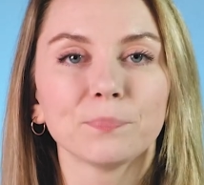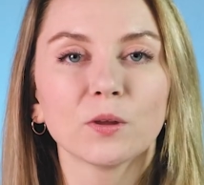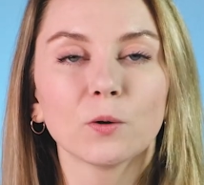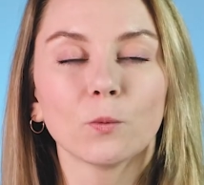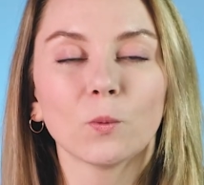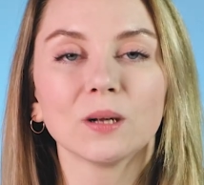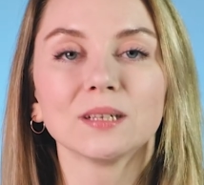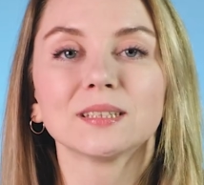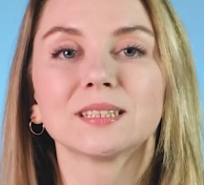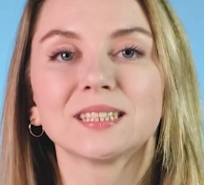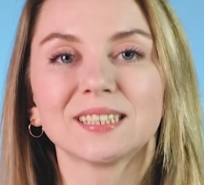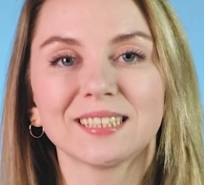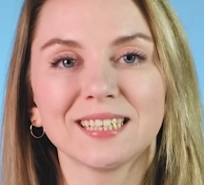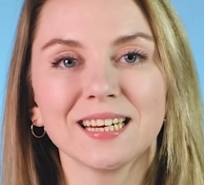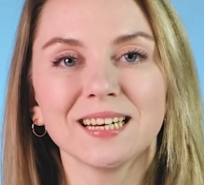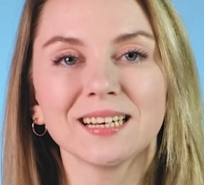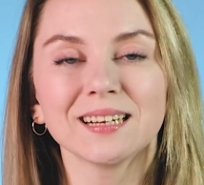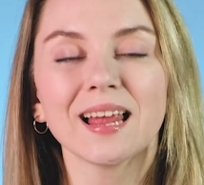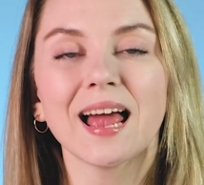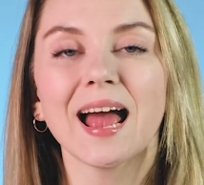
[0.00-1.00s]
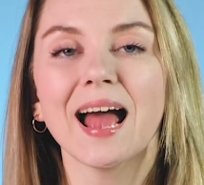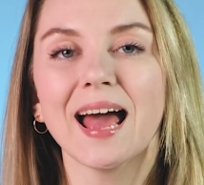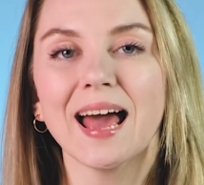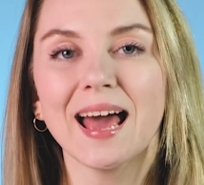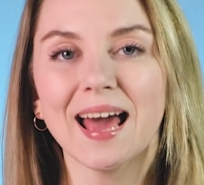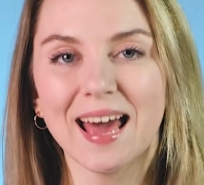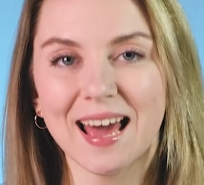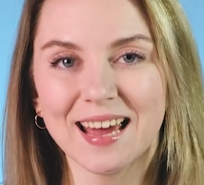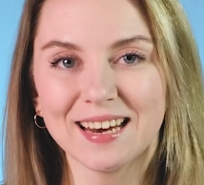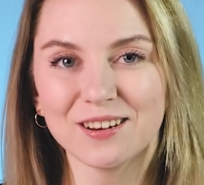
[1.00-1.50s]
Well, still,
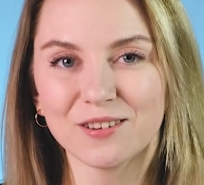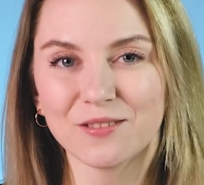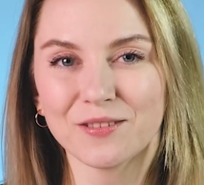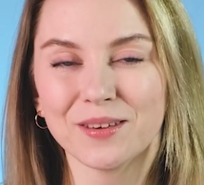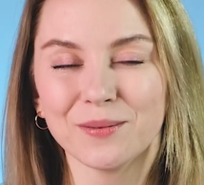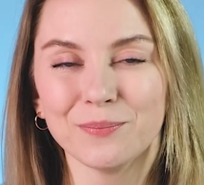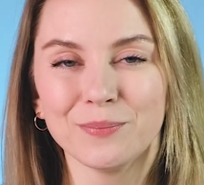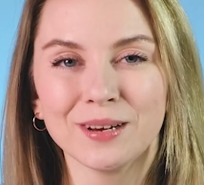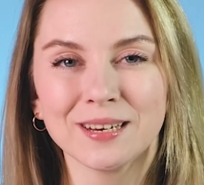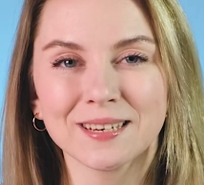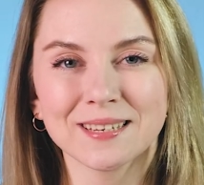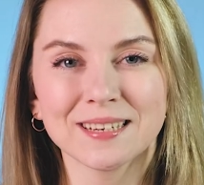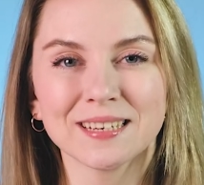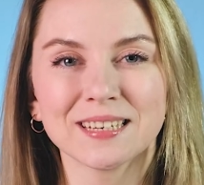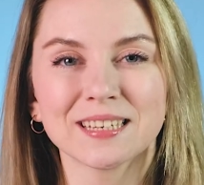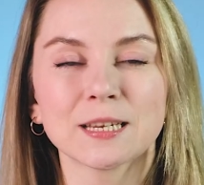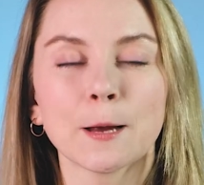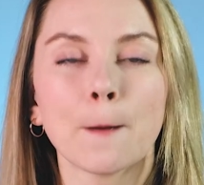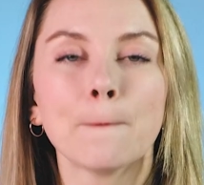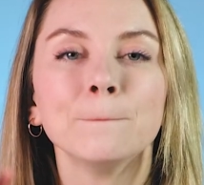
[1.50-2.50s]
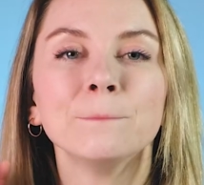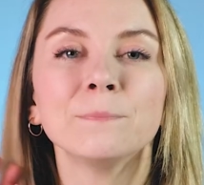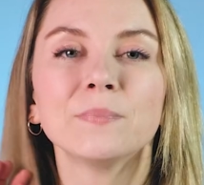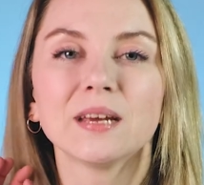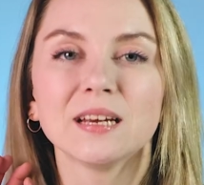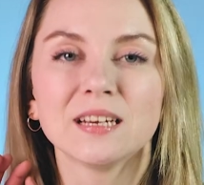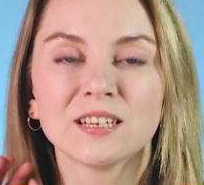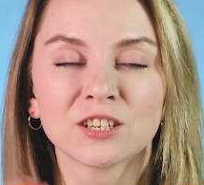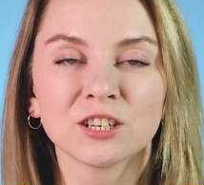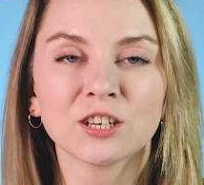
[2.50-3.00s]
any of the business
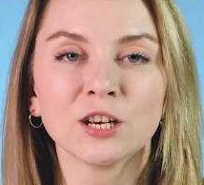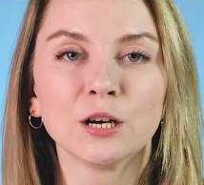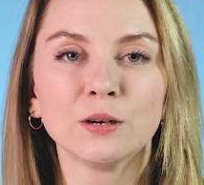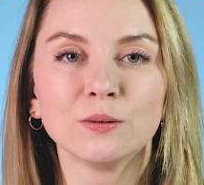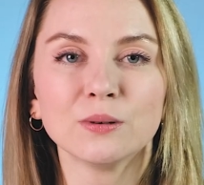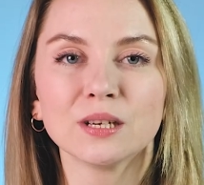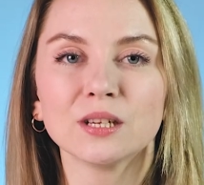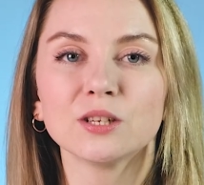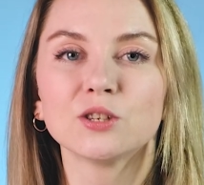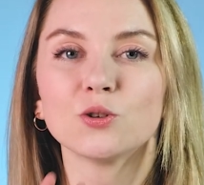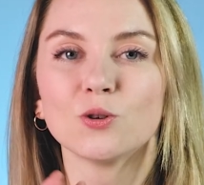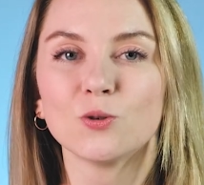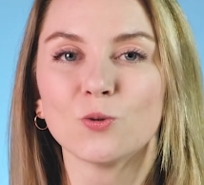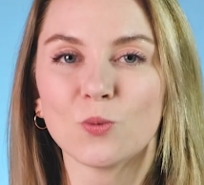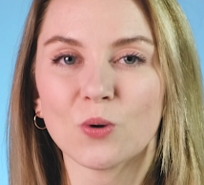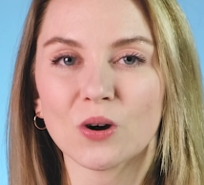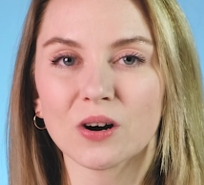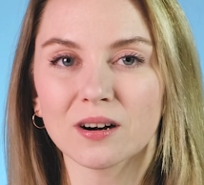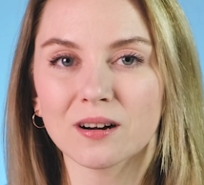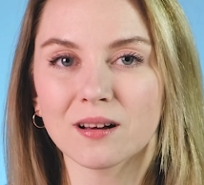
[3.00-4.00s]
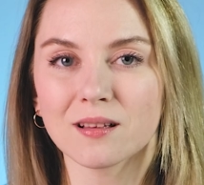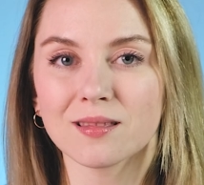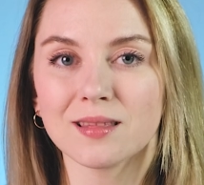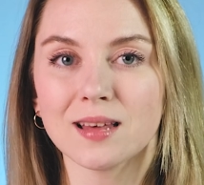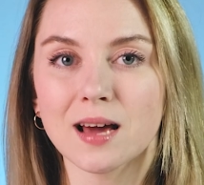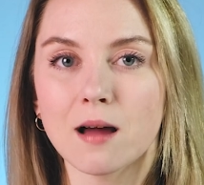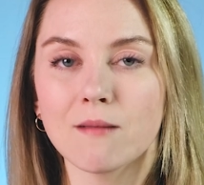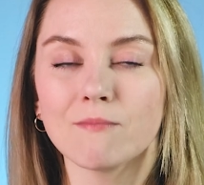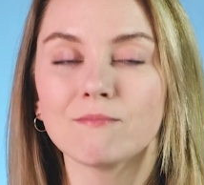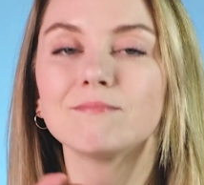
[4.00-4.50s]
is going to work on
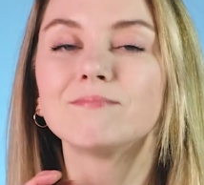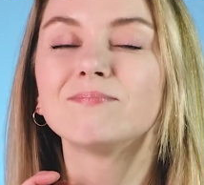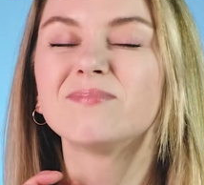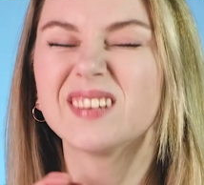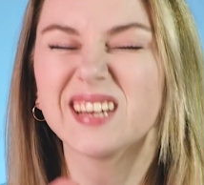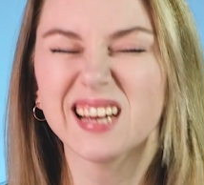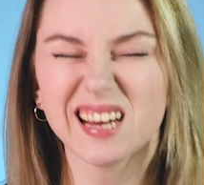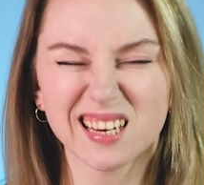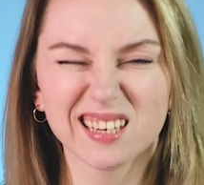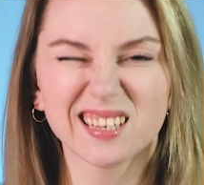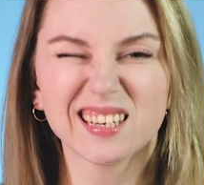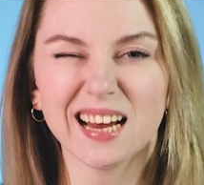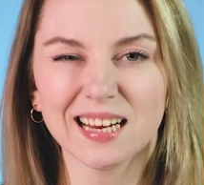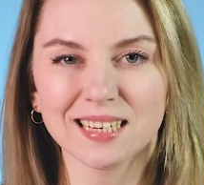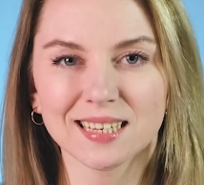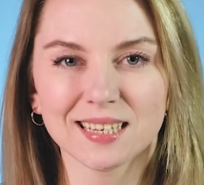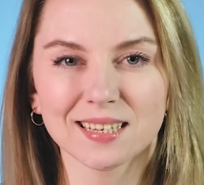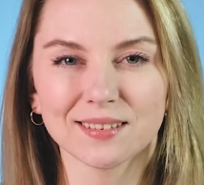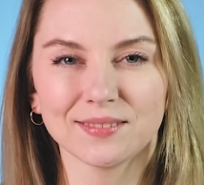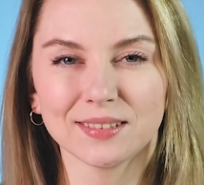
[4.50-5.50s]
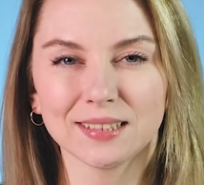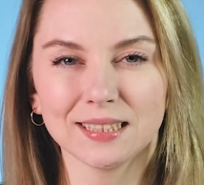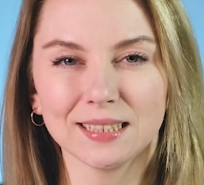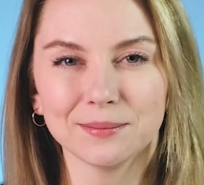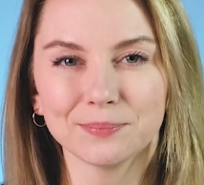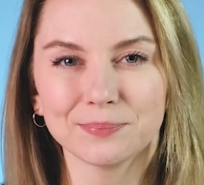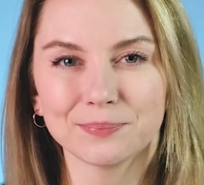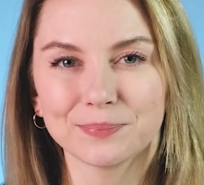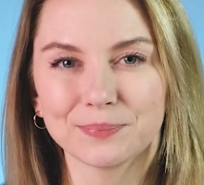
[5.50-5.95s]
them intensively.